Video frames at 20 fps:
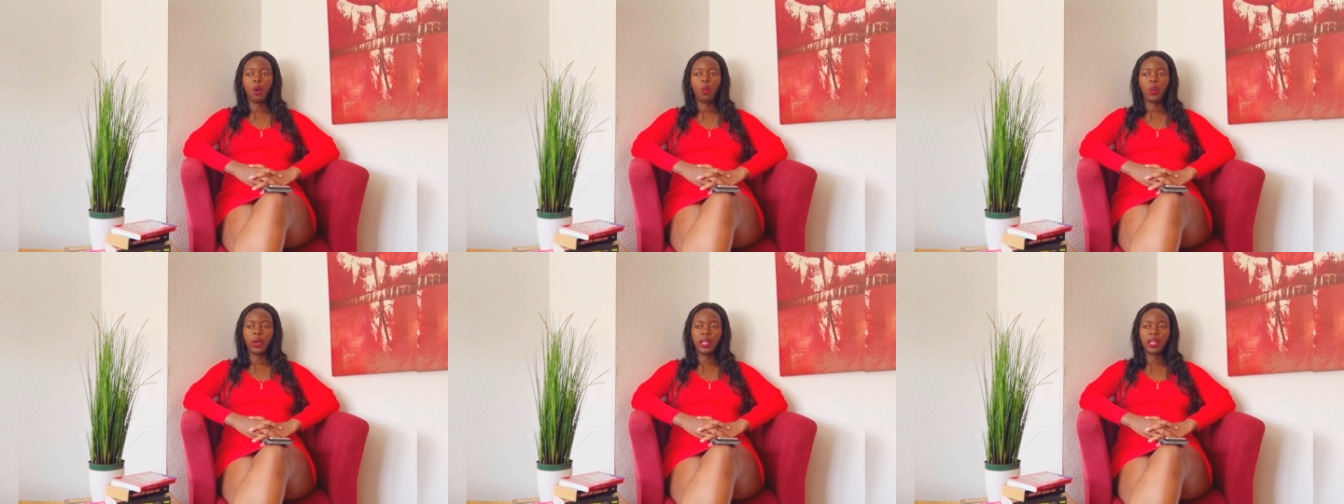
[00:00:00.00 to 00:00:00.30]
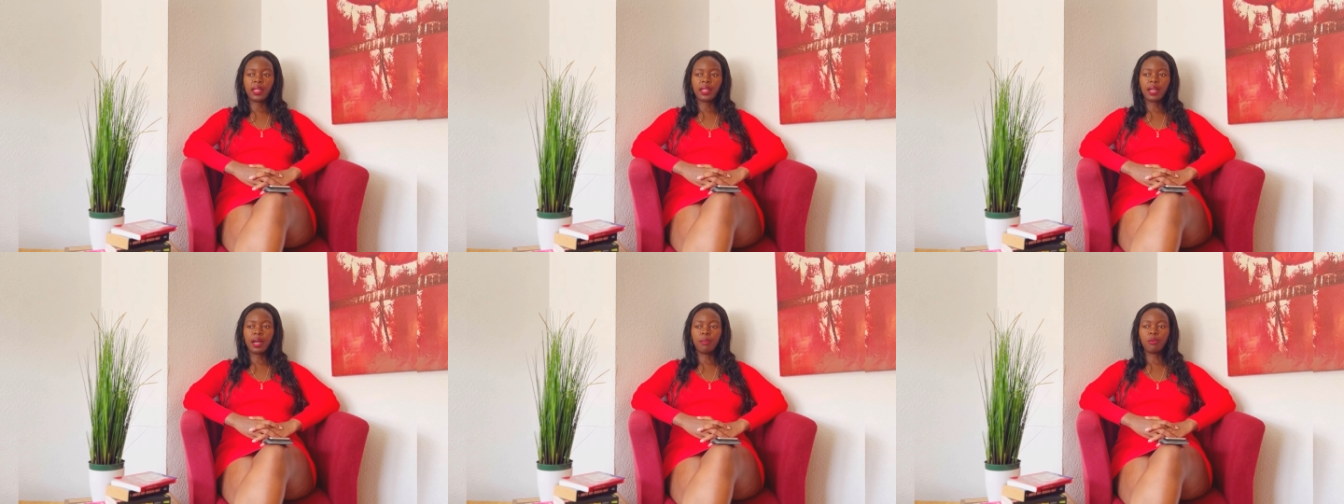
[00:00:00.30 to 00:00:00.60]
When
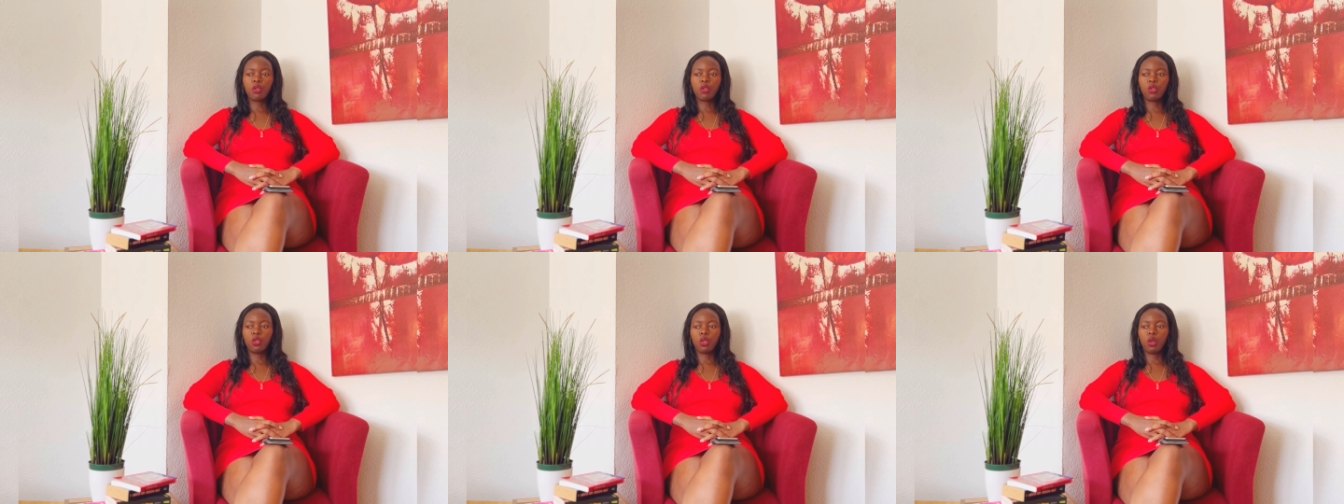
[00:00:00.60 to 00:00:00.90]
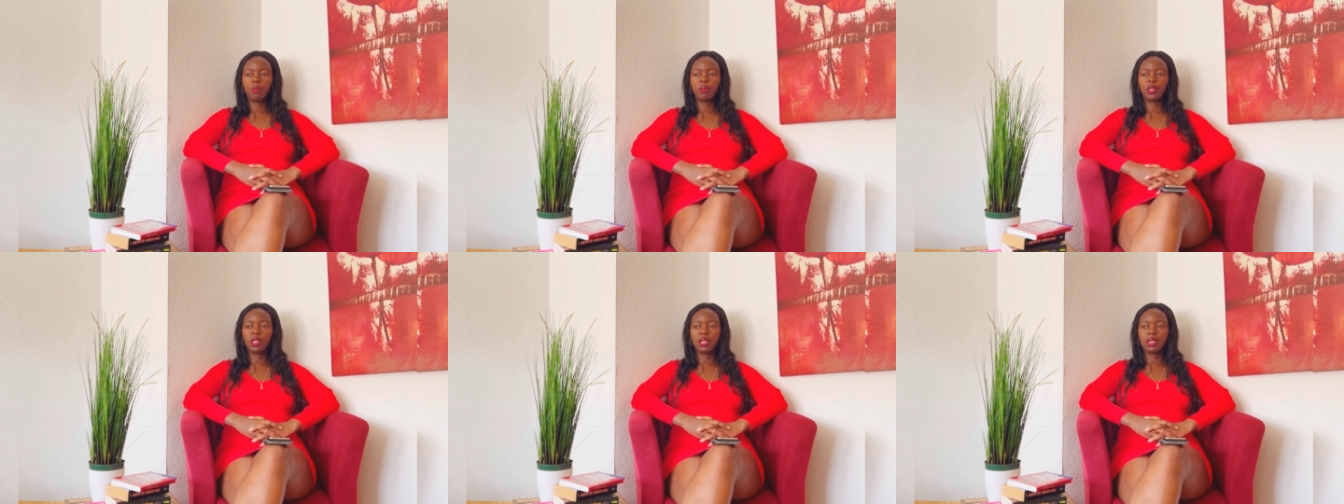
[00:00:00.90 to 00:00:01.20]
it comes to
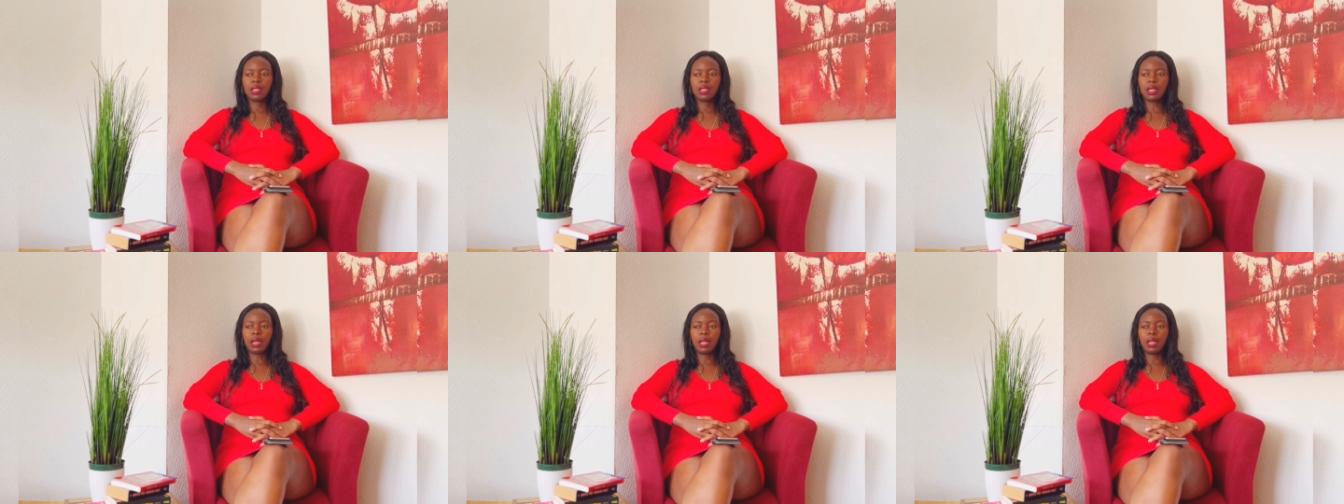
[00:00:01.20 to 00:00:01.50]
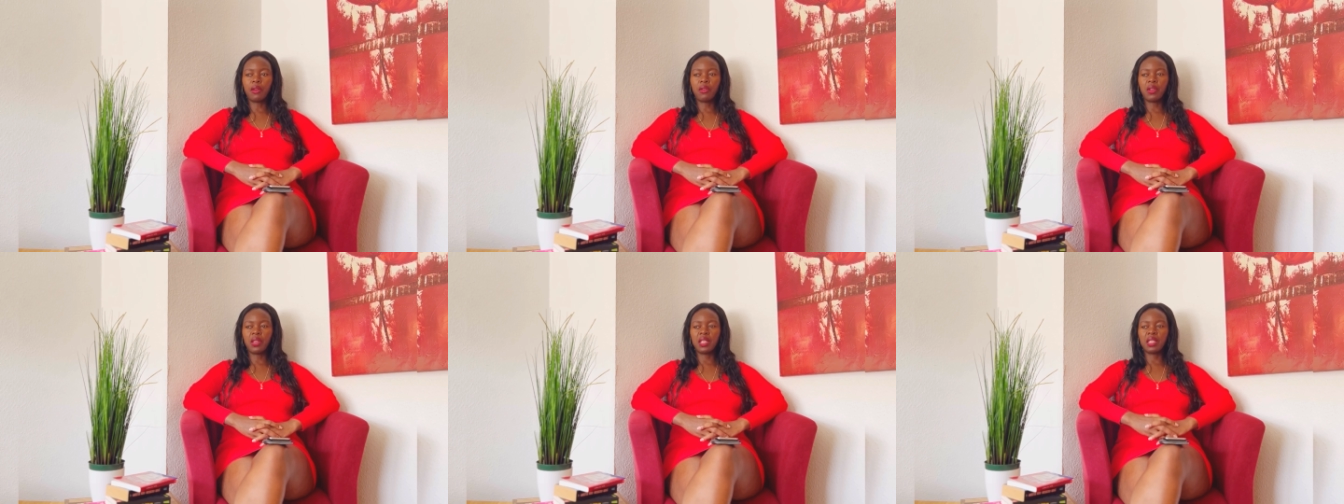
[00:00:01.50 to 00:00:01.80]
jobs and
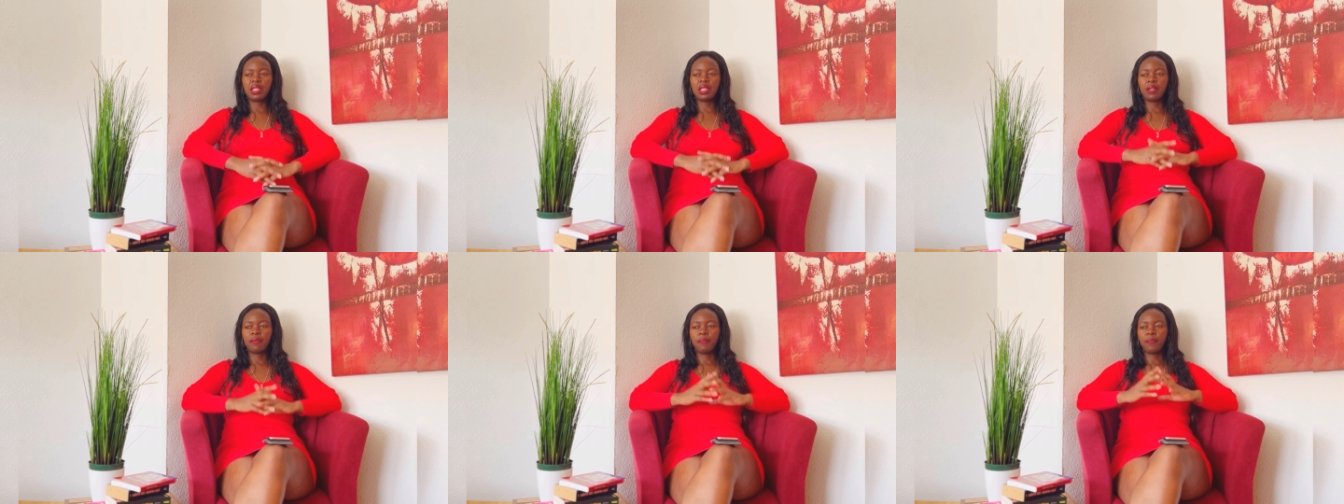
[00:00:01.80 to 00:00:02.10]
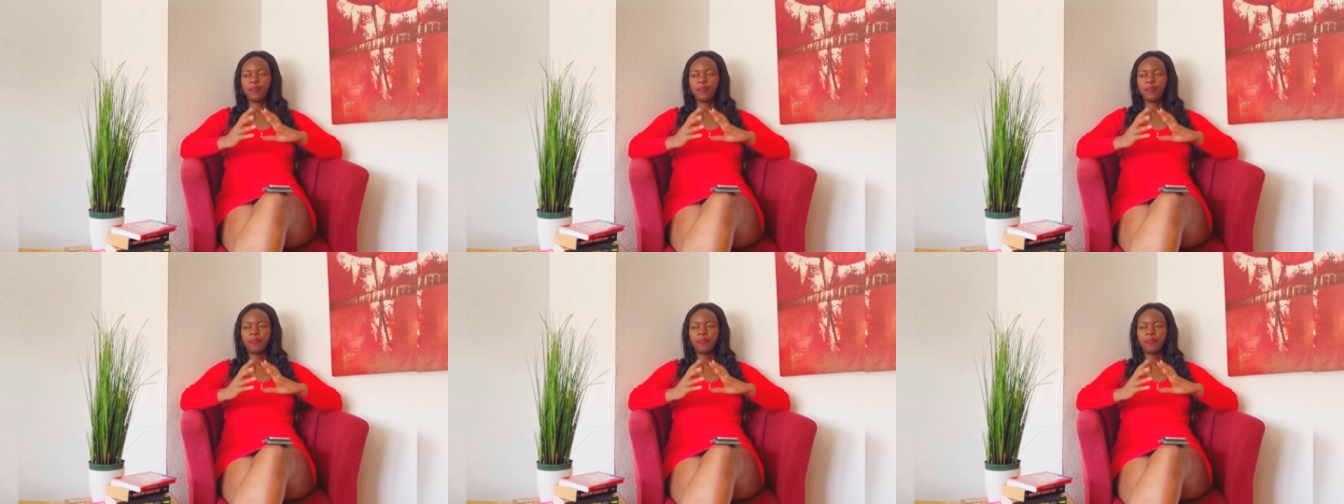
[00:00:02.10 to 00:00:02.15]
salaries,